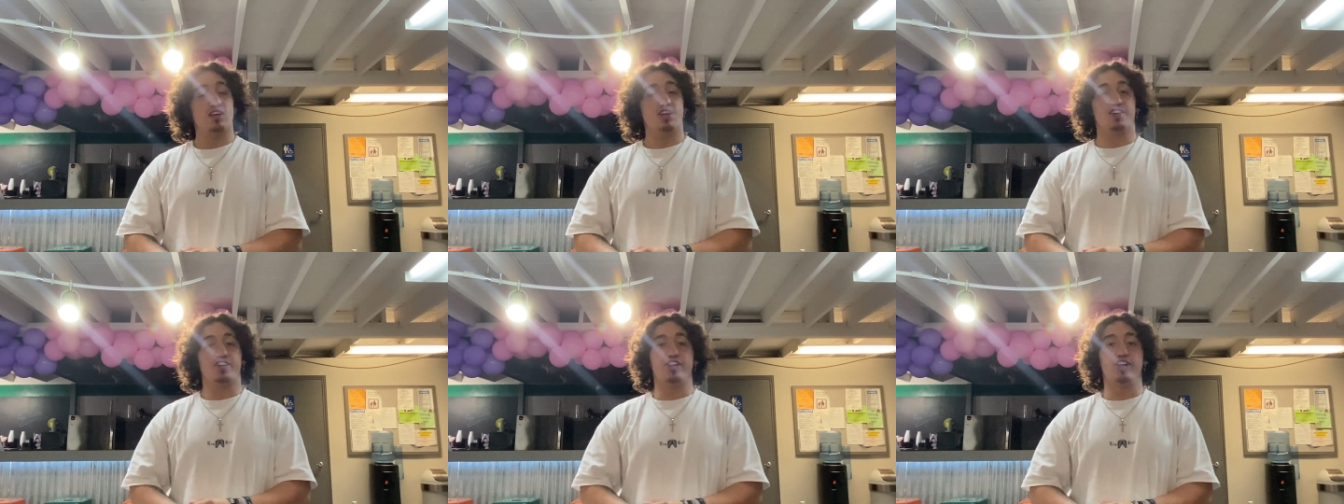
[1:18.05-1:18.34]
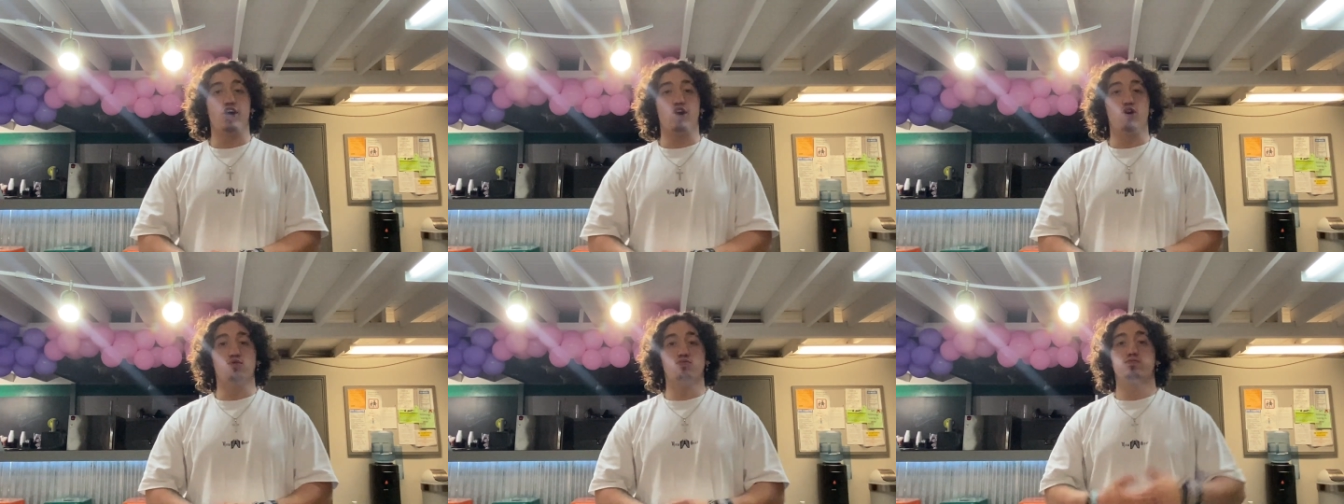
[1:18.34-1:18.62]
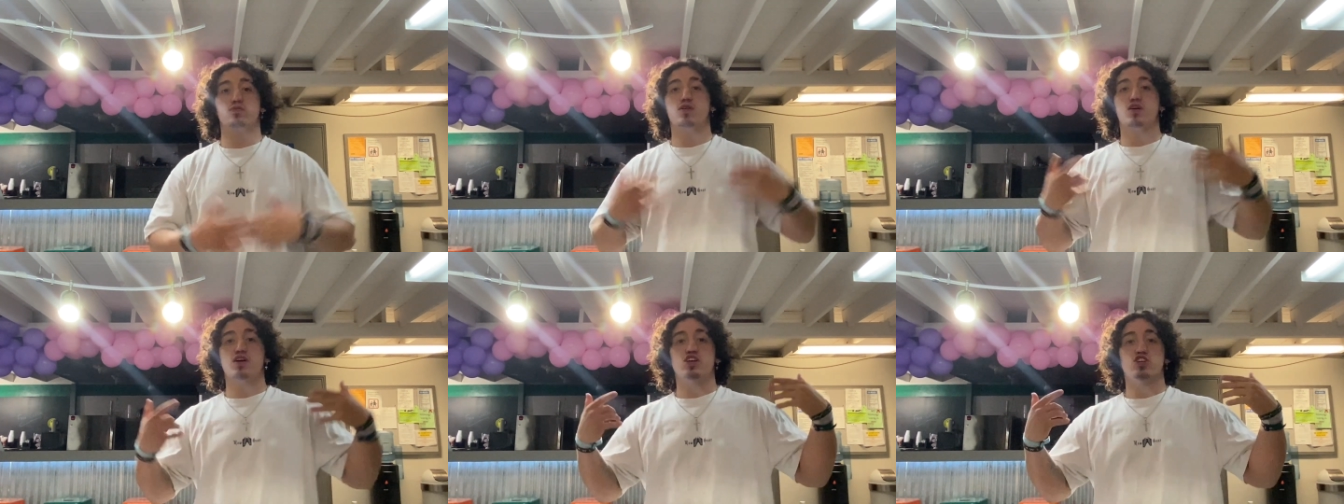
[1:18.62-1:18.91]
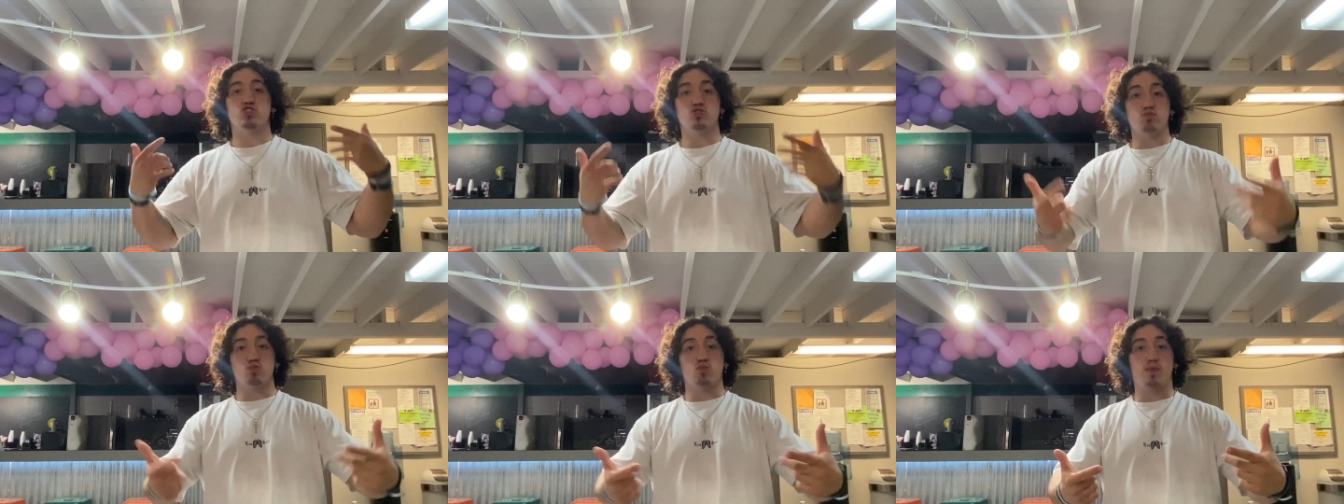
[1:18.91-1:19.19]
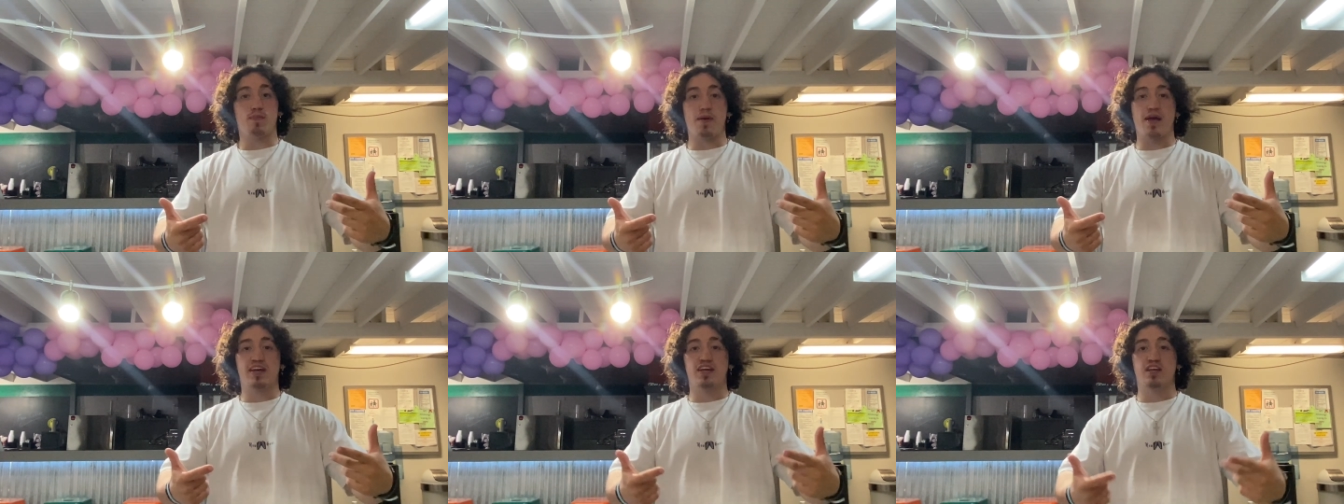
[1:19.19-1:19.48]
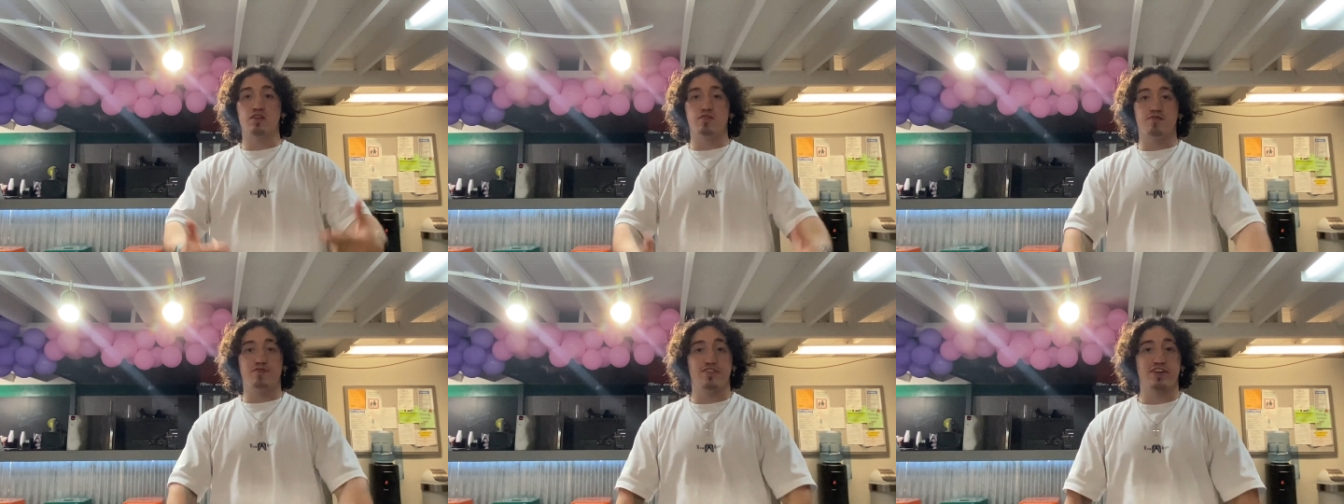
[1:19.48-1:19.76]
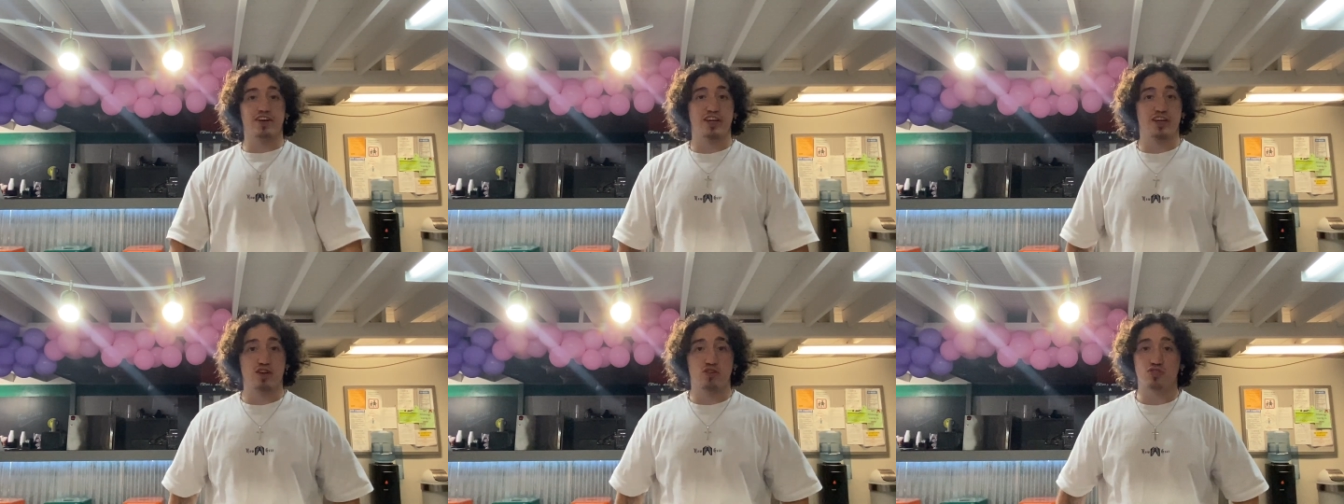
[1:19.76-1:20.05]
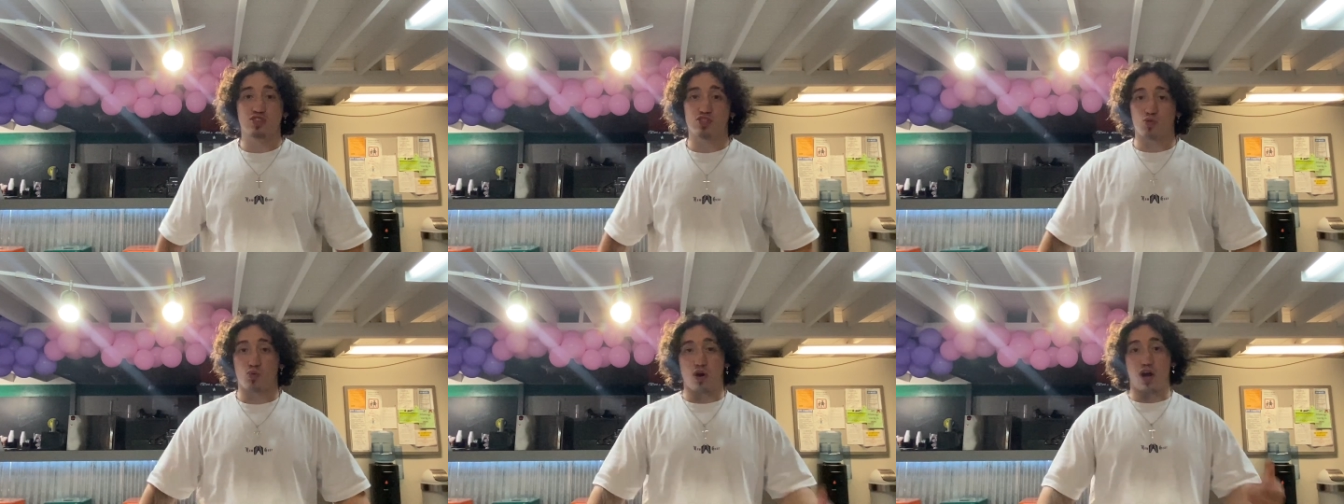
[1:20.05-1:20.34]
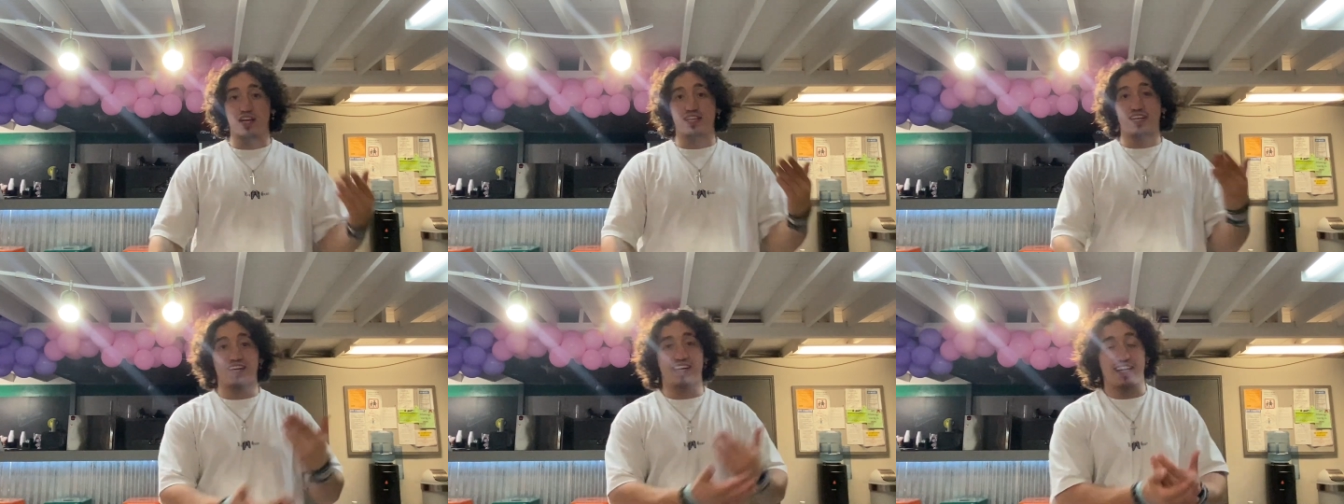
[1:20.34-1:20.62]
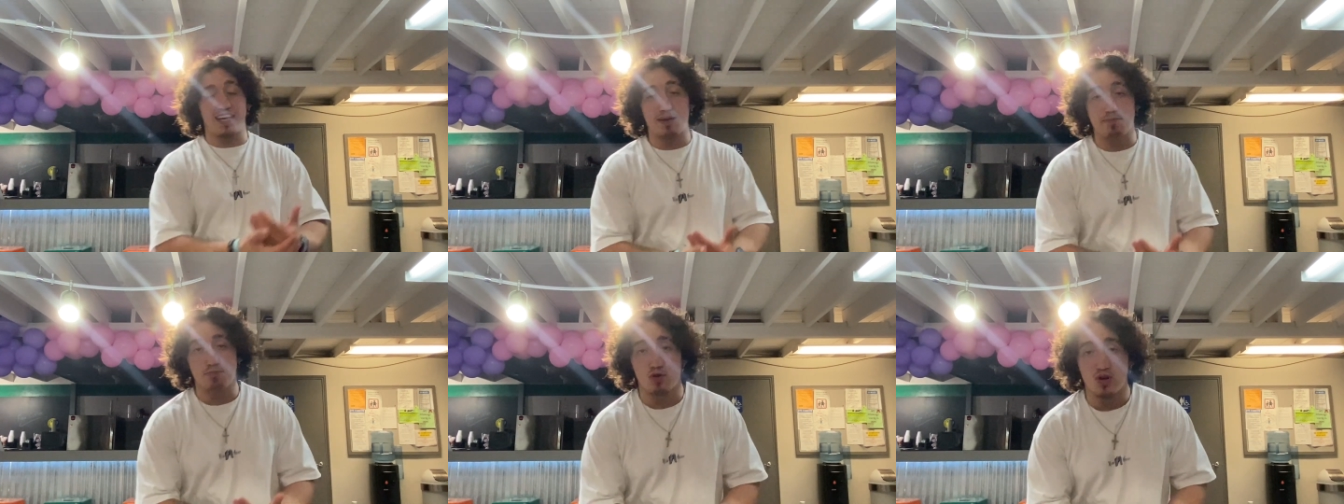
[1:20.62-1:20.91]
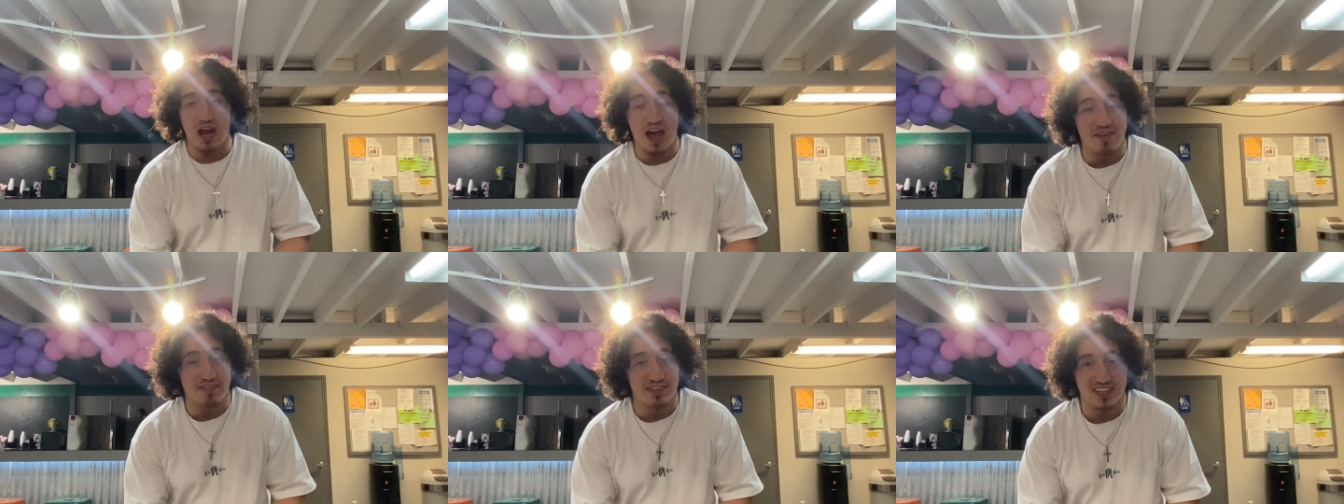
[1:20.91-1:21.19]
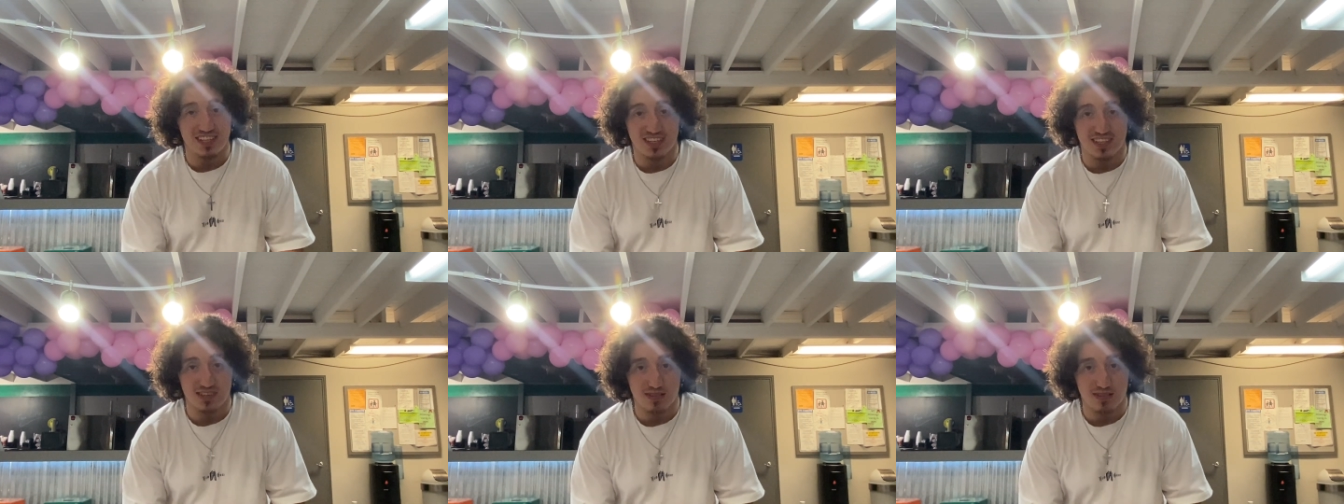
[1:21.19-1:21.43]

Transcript: You know, we're making video to where I can keep on having